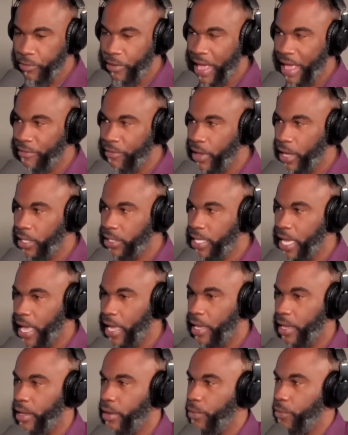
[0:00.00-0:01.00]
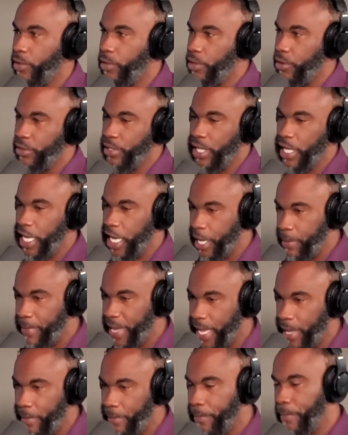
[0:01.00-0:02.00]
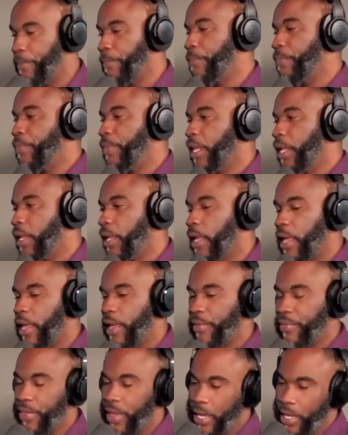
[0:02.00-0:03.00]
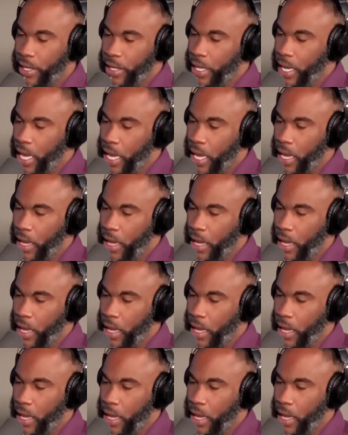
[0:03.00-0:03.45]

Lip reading: if you have contact with your DMM. And then,